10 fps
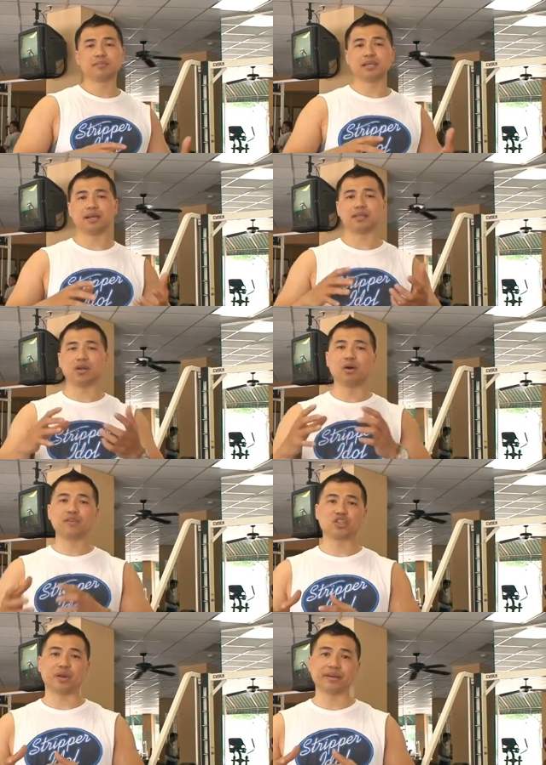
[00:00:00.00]
because
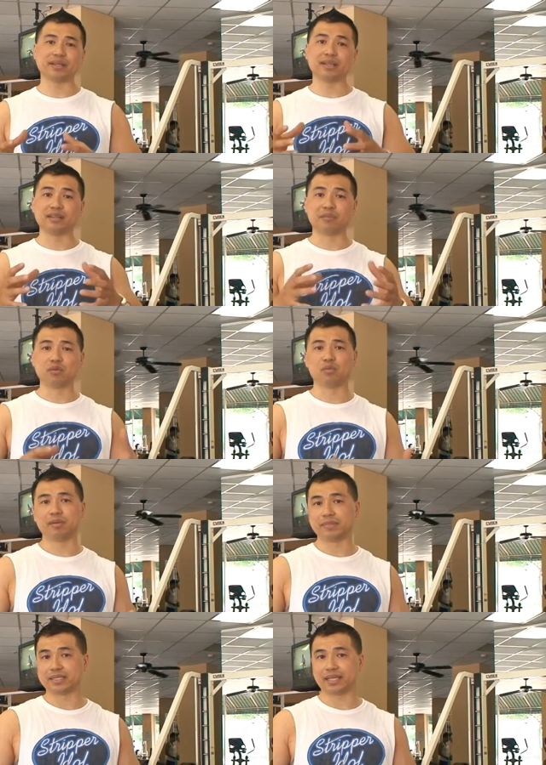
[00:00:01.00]
overtraining is the number
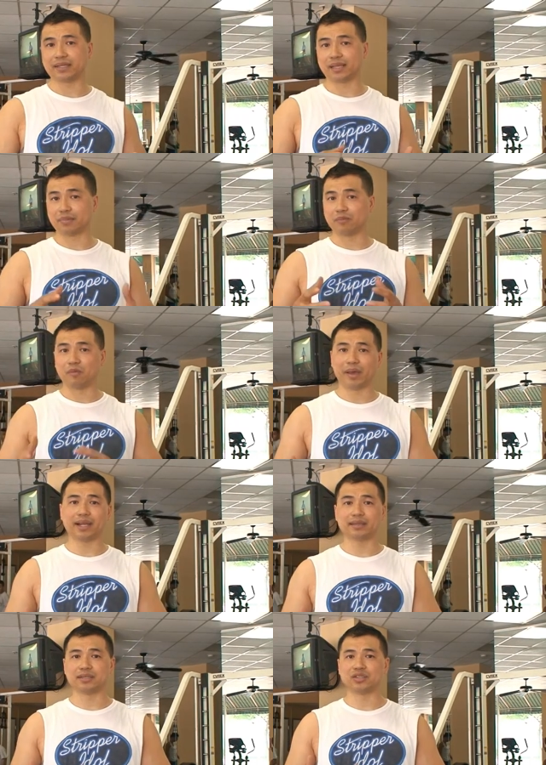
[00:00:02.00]
one mistake that people
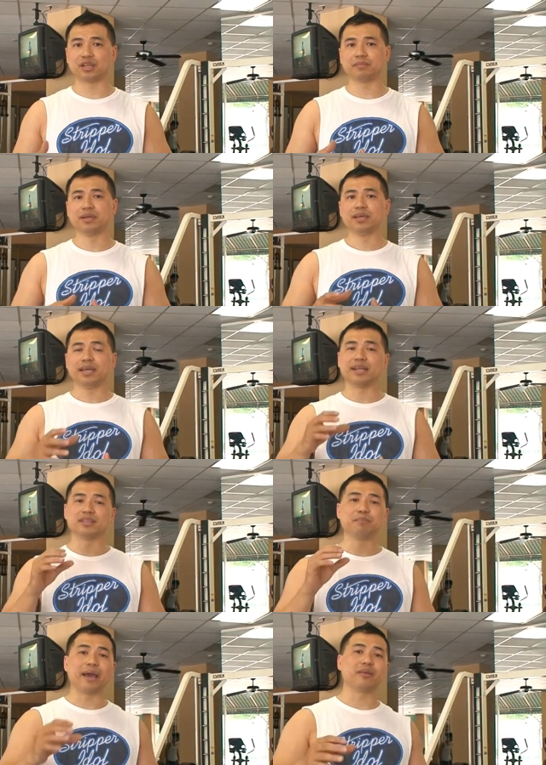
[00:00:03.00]
make at the gym. And
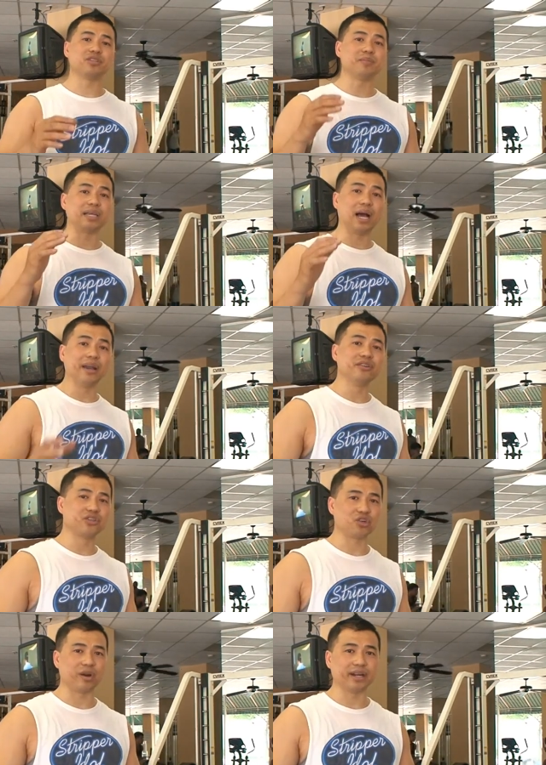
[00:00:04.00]
it's better to be
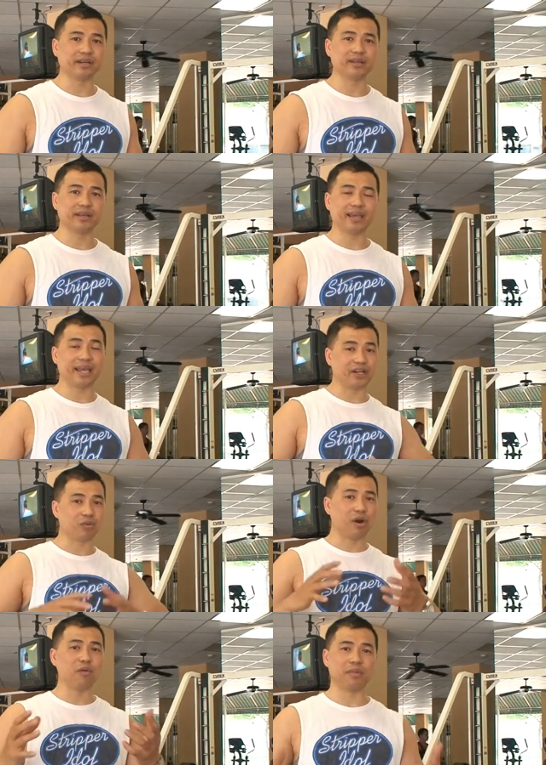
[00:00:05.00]
undertrained and
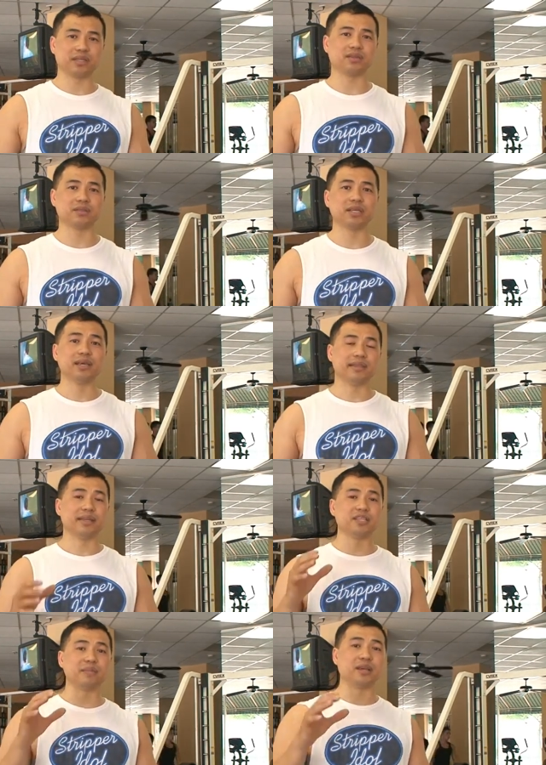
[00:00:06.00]
grow muscles
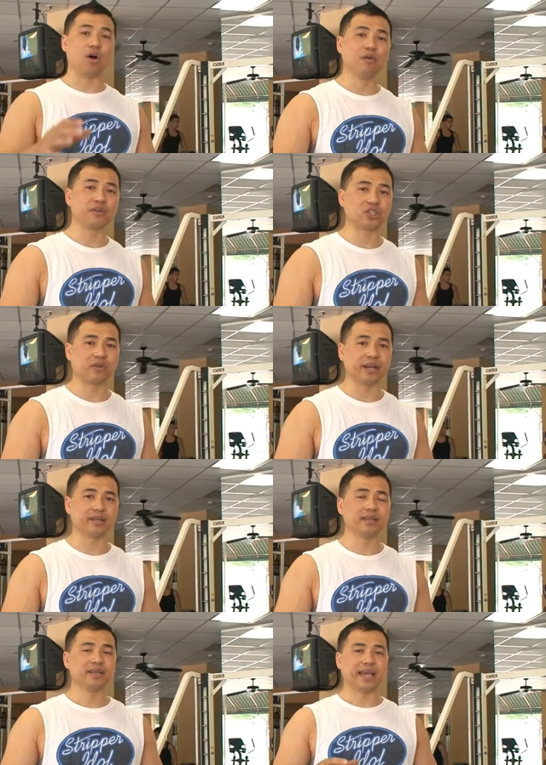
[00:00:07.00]
than to be
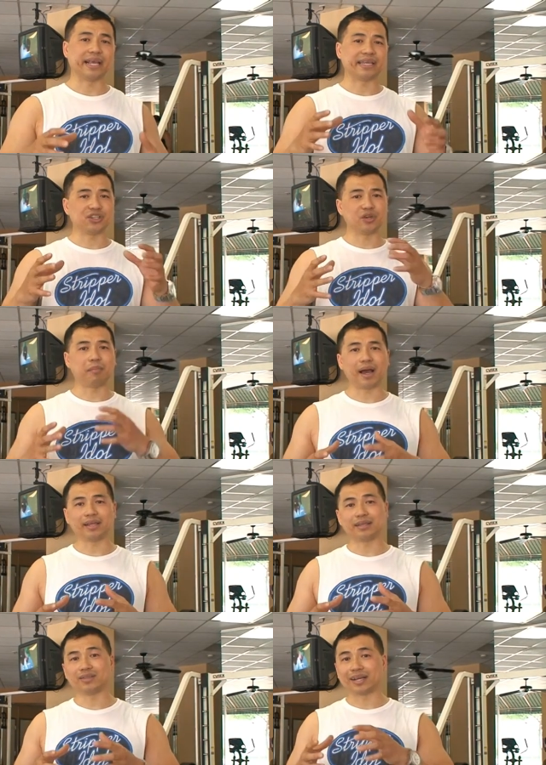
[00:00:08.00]
overtrained and get your
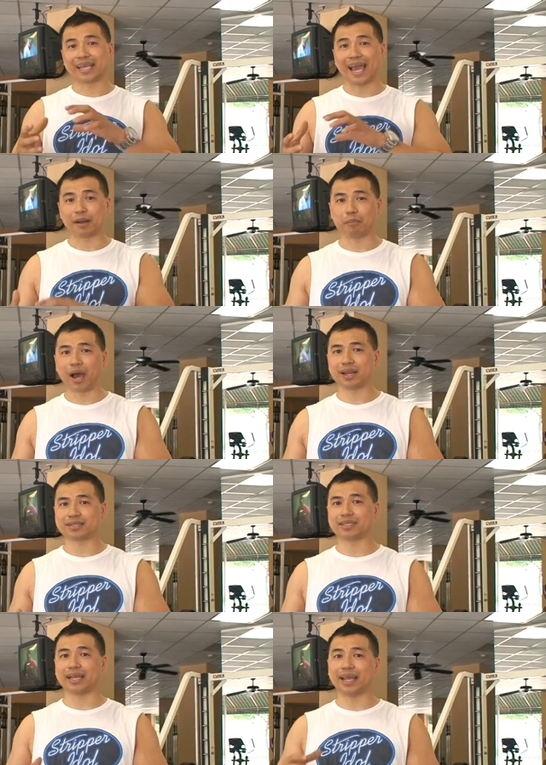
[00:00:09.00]
body into a catabolic
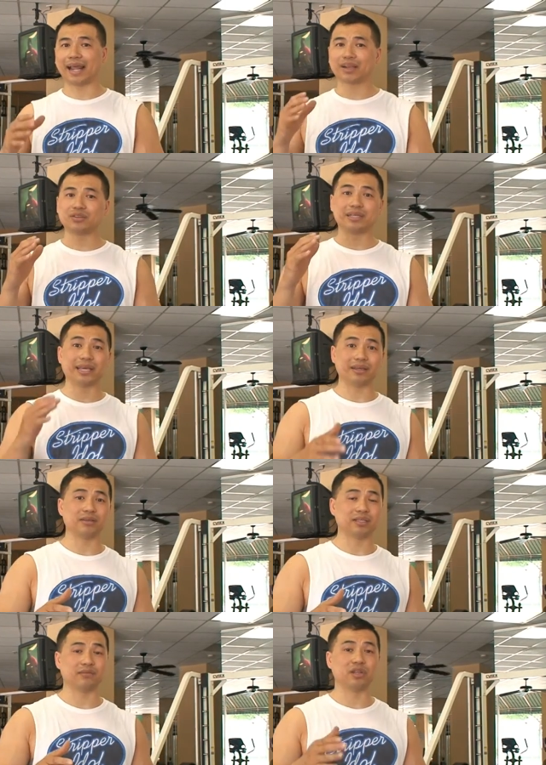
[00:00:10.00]
state and actually get
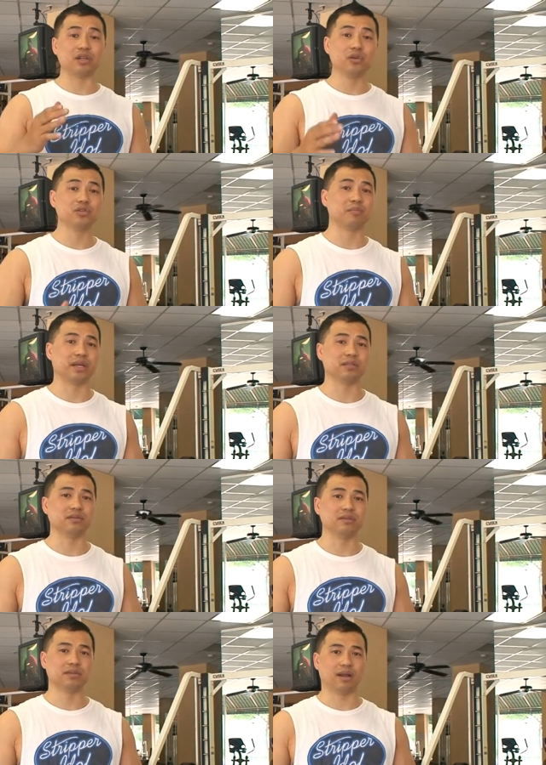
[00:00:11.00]
yourself to lose
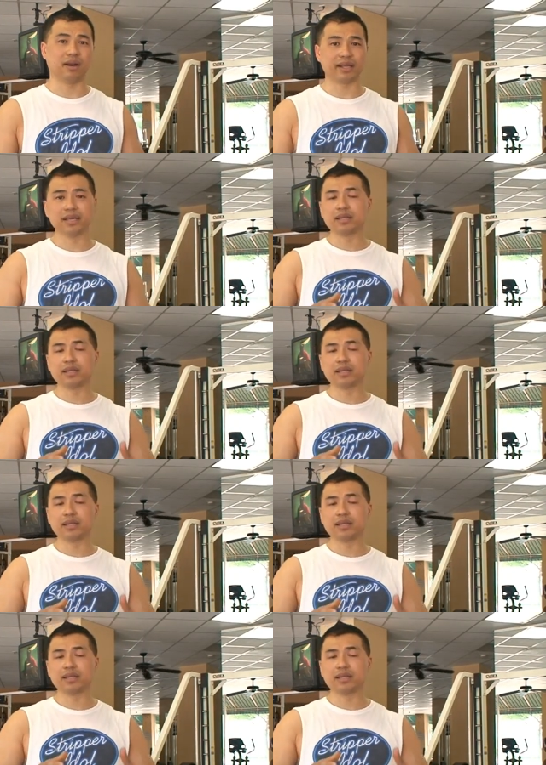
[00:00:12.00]
muscle, all right?